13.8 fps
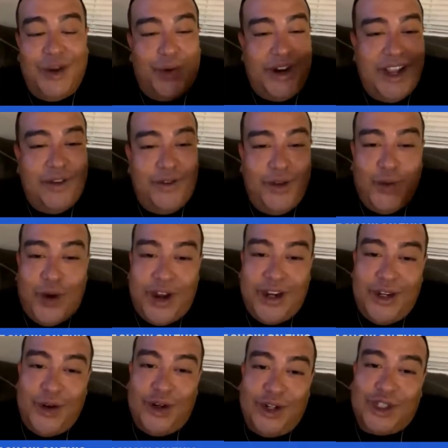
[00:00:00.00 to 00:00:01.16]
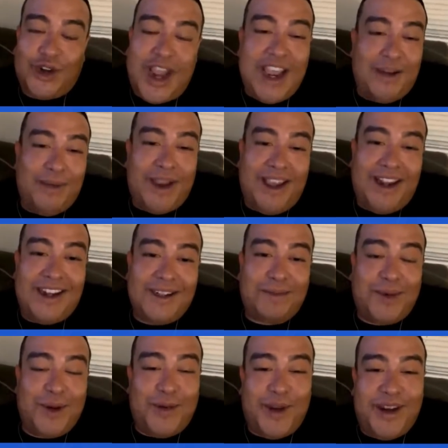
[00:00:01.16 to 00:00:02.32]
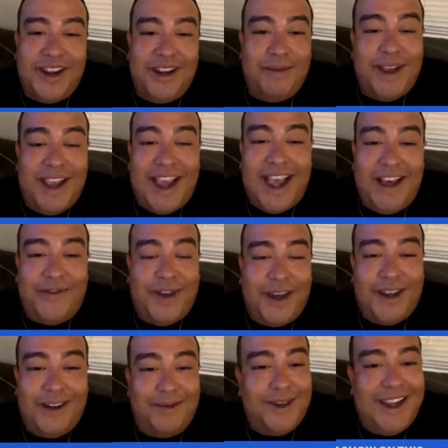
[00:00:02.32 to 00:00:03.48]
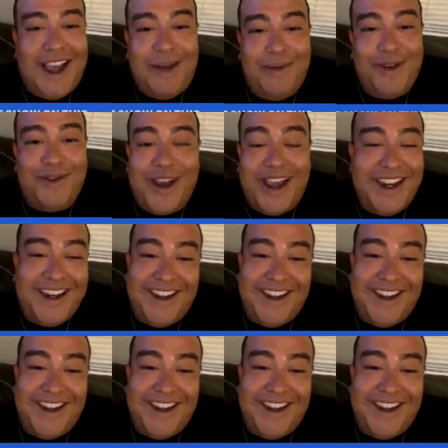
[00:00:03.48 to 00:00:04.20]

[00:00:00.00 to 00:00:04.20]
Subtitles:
Whenever you want to do a track, man, let's put one in, man. I'll be ready.